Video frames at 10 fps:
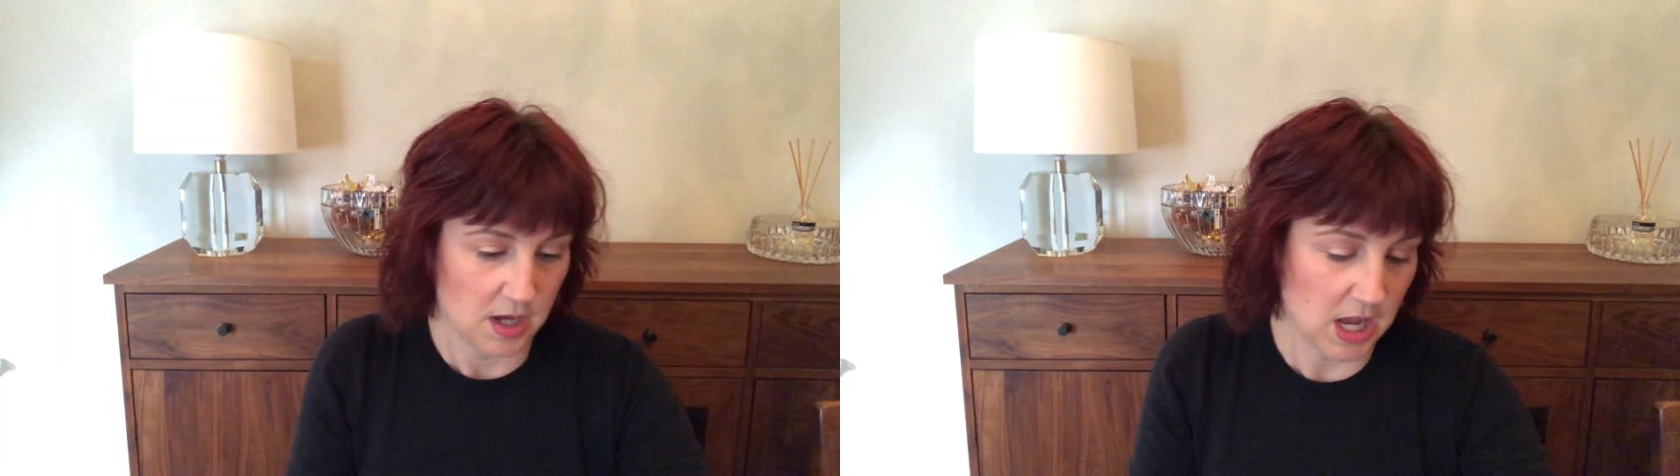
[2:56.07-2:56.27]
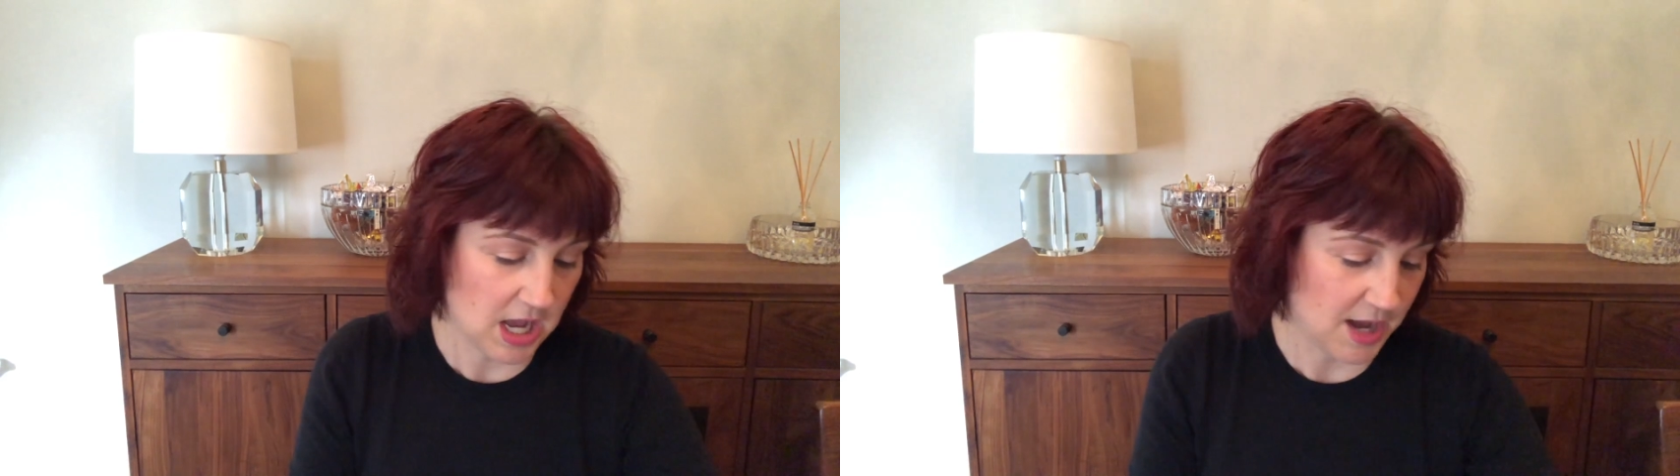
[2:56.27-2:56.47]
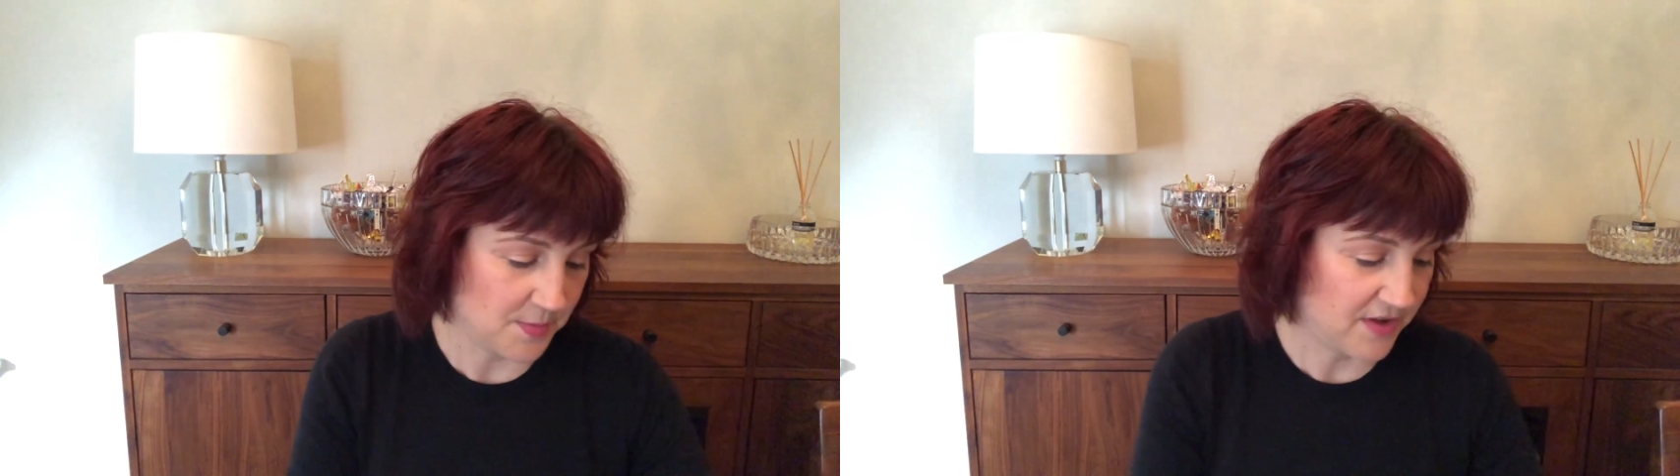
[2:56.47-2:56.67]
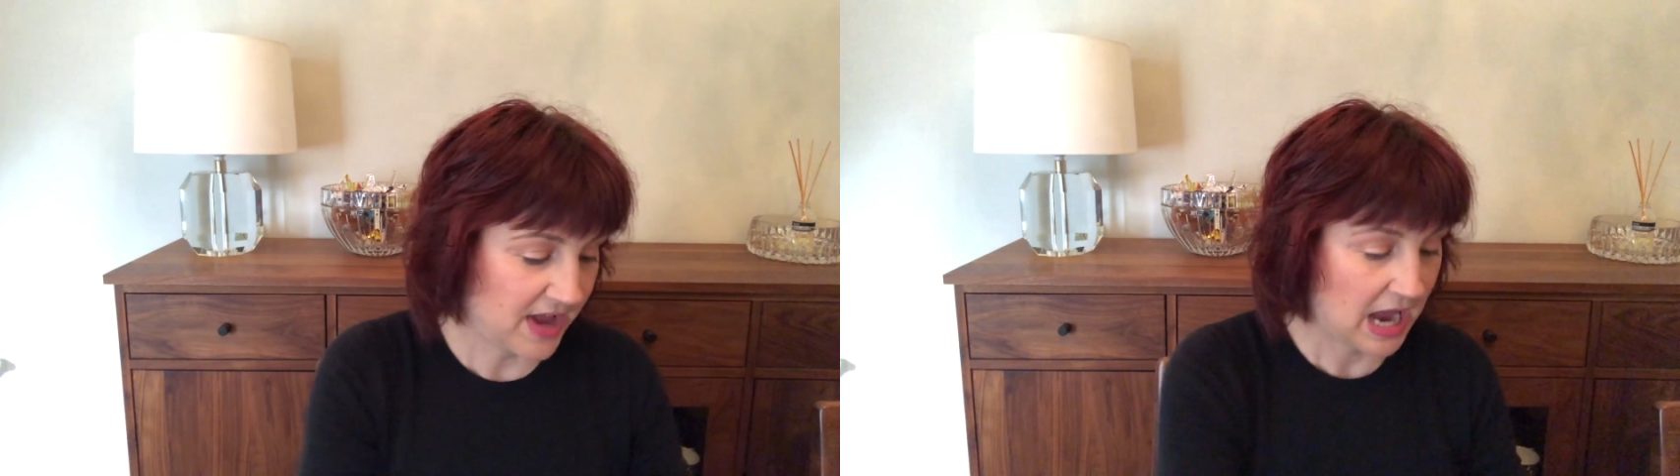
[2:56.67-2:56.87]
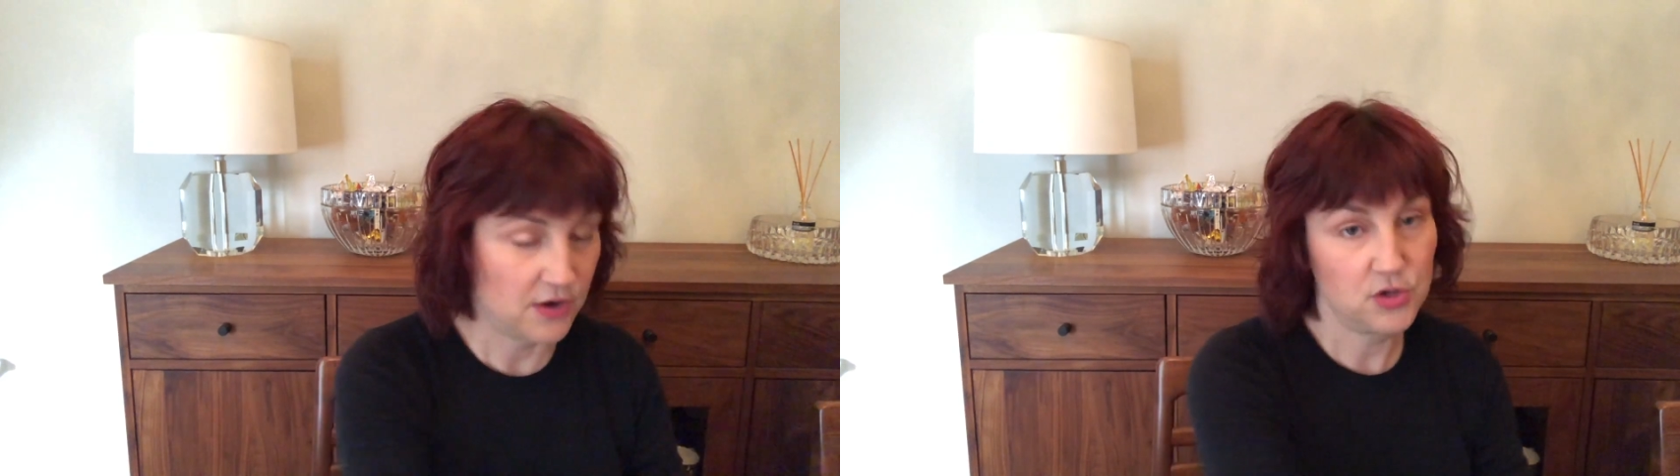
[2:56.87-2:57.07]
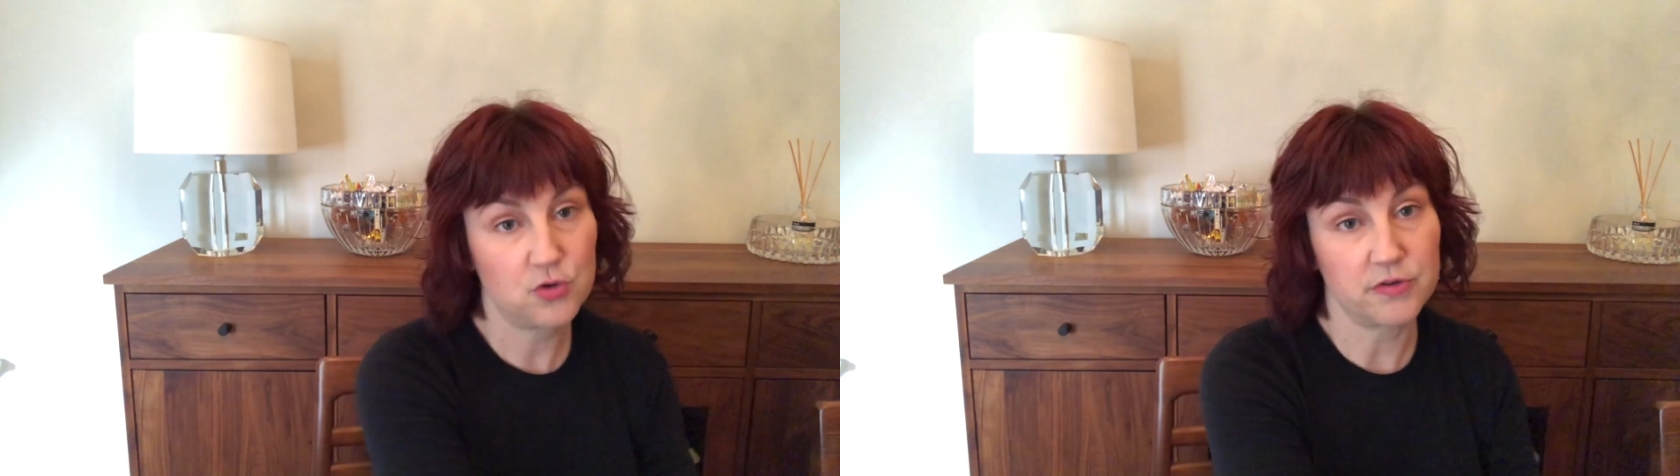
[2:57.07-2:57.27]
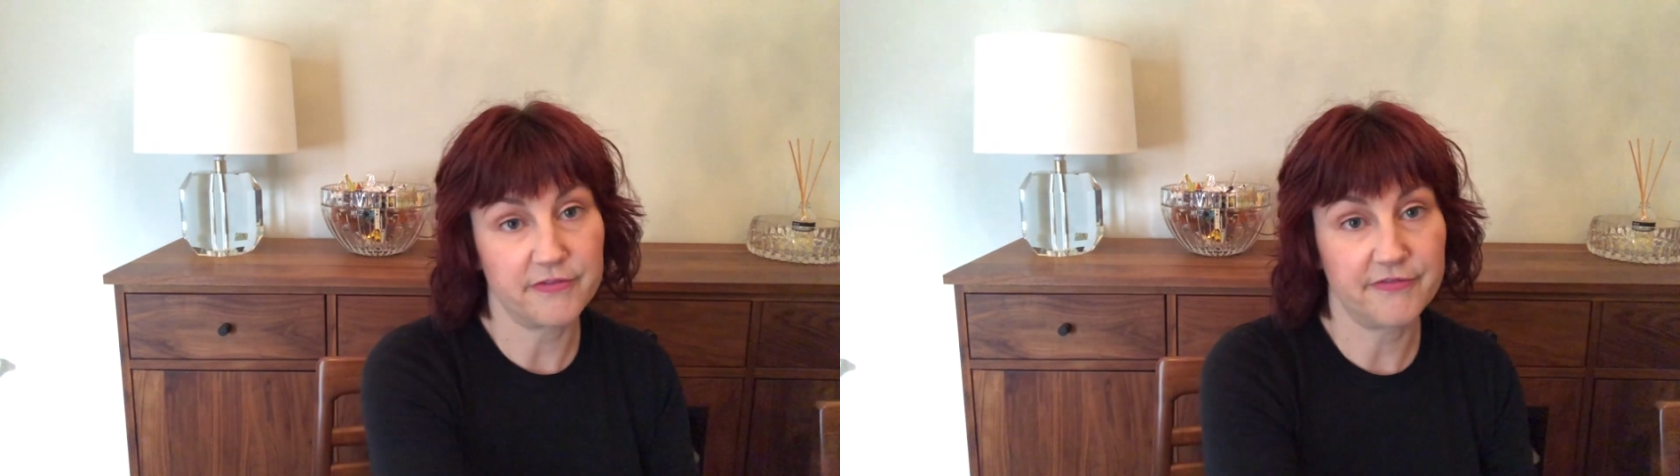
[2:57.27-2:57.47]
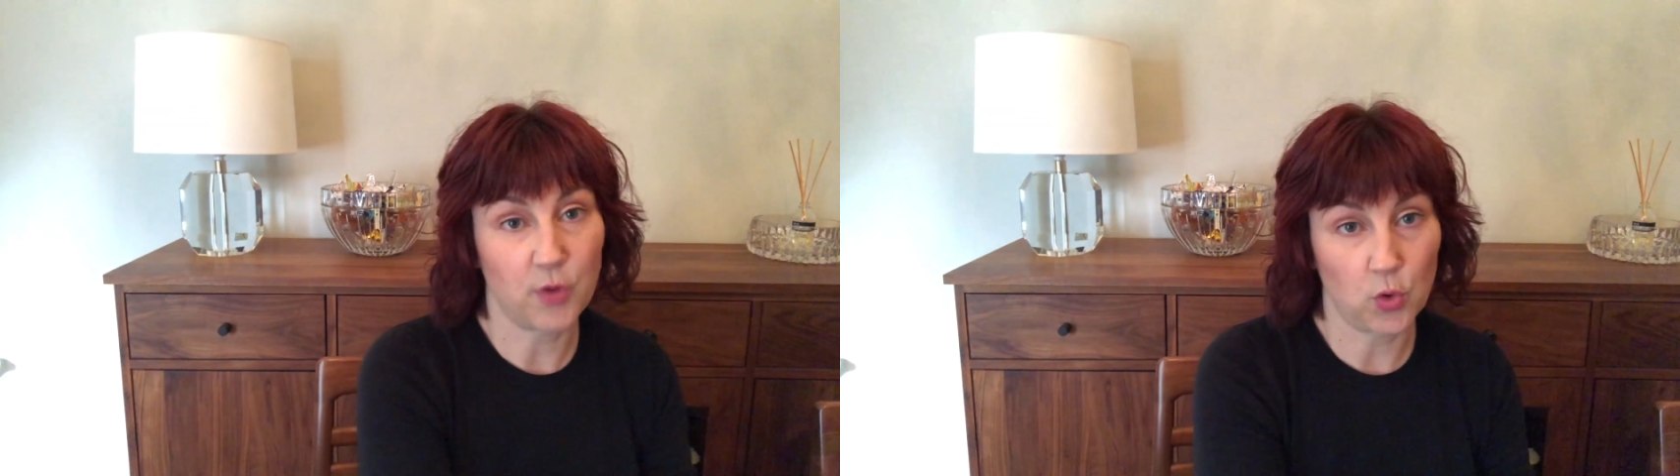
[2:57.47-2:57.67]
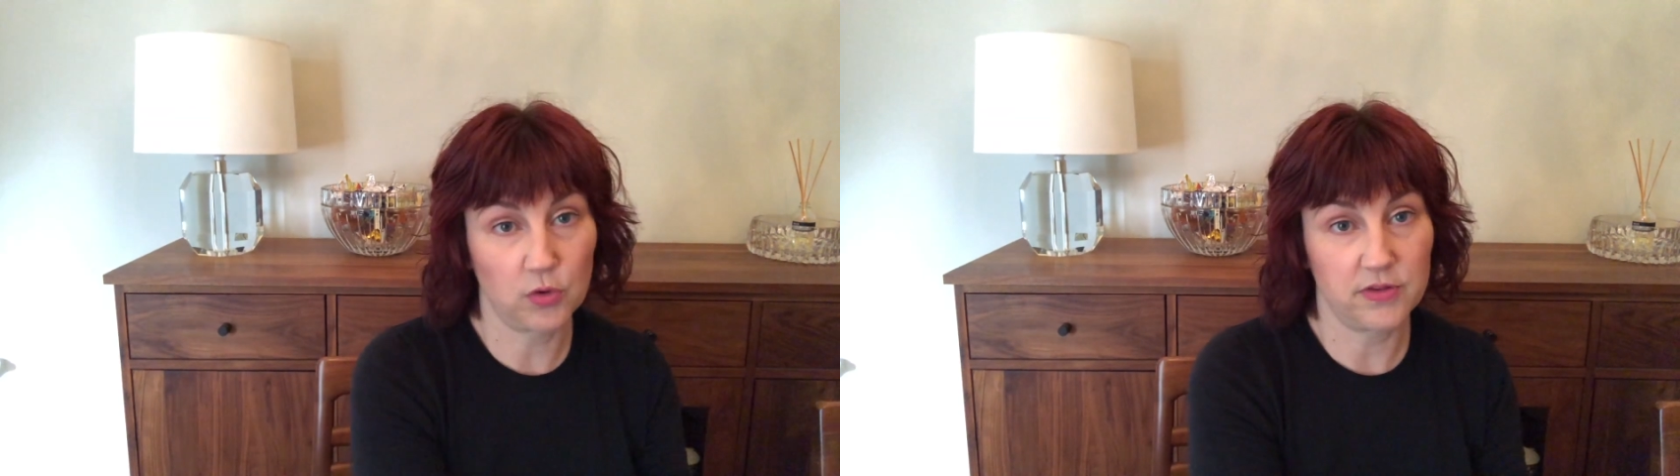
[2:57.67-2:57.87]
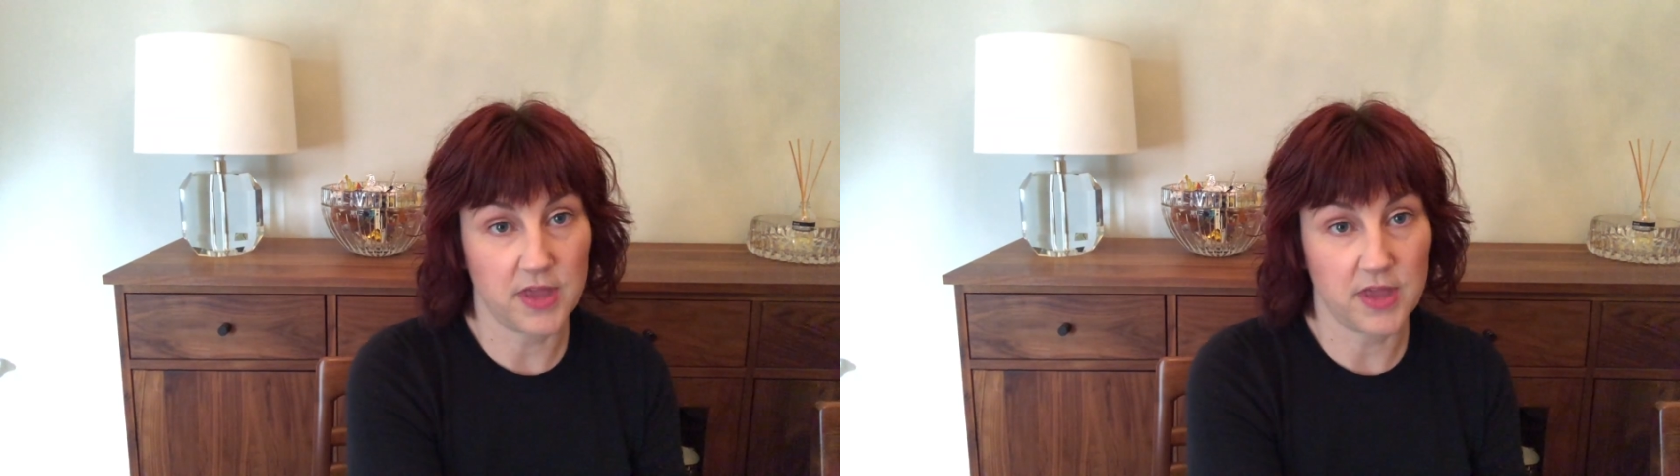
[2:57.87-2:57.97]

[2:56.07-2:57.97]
of how you can fold